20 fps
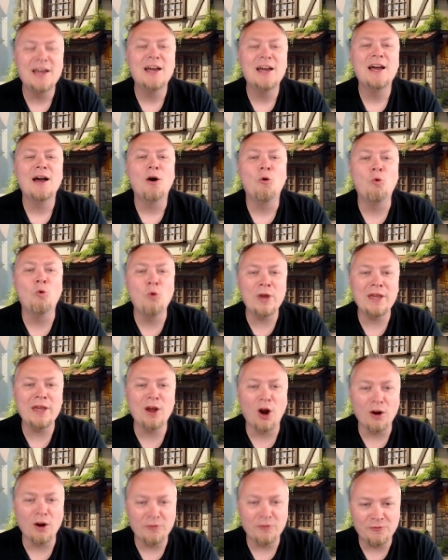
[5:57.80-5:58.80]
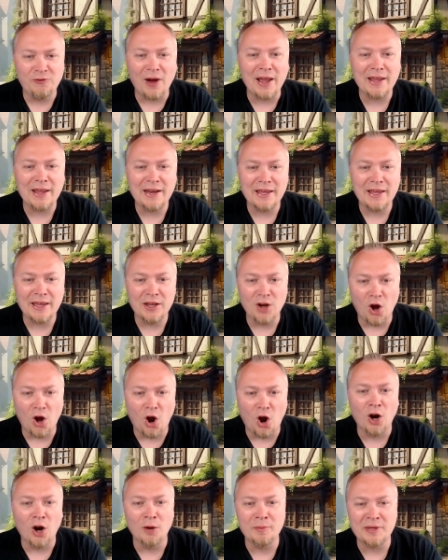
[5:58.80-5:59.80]
we are fighting an
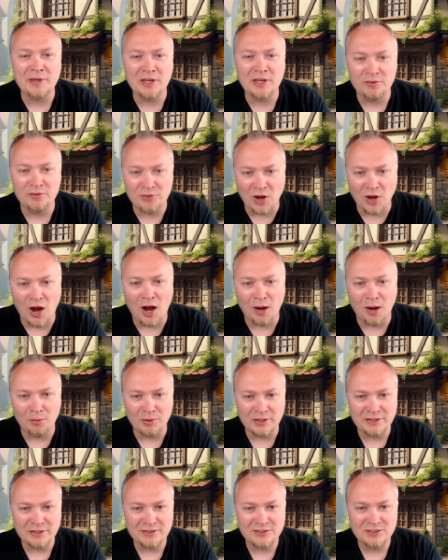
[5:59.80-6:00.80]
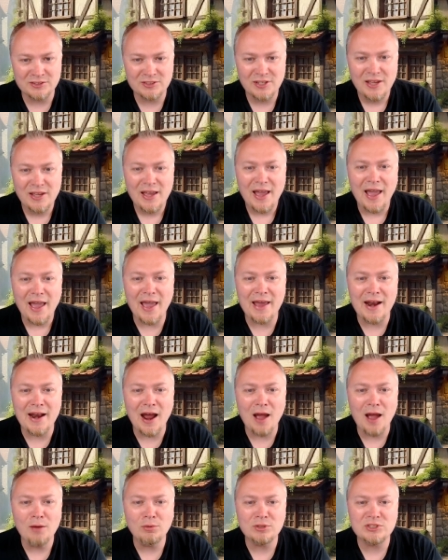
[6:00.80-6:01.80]
army of goblins. And
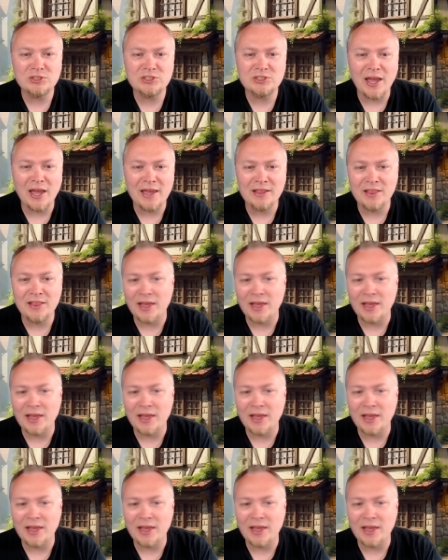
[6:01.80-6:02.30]
I will say, like,